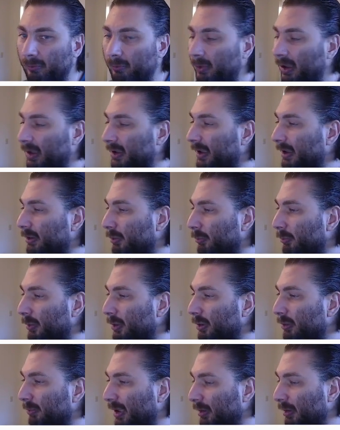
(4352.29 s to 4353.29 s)
rectangle are we
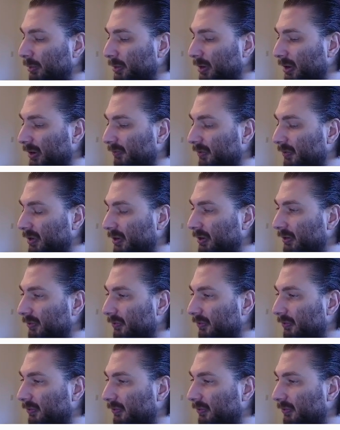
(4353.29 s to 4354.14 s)
going to bounce off of?